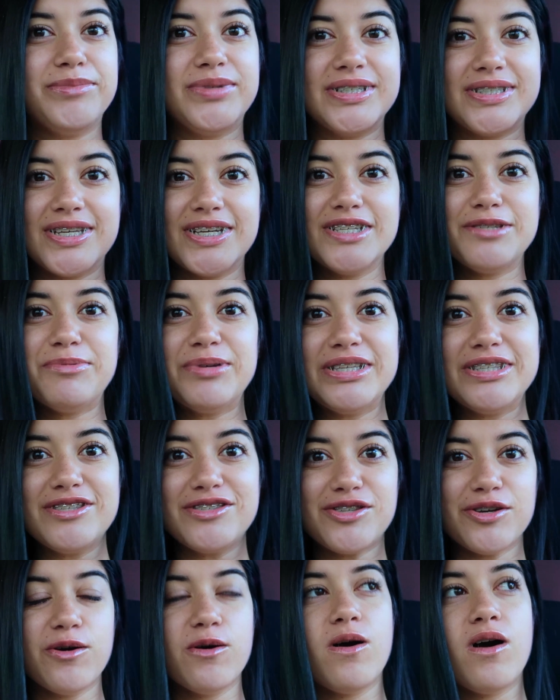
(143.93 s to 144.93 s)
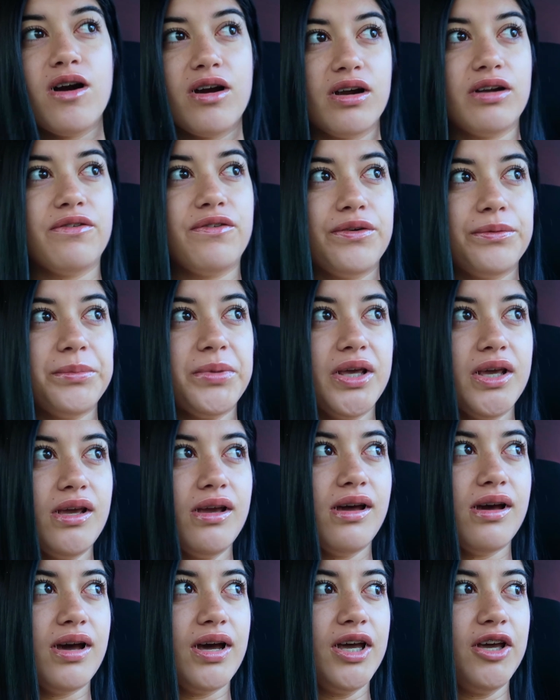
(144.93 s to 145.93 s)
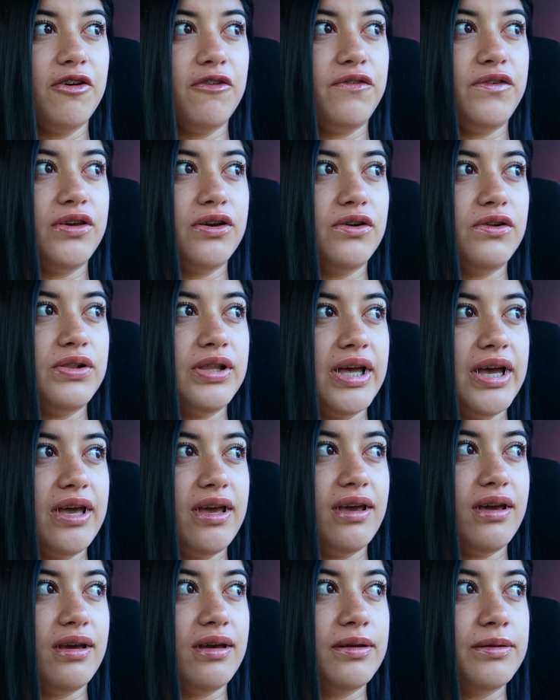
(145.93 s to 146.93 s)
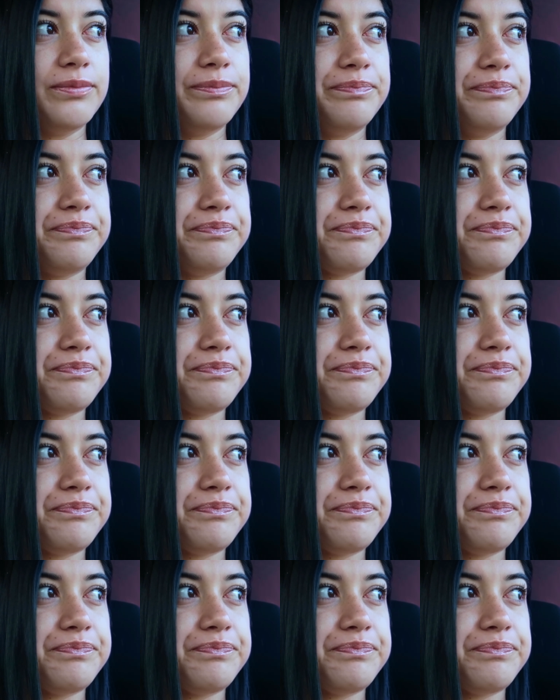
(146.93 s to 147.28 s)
This has been so hard for me. I feel like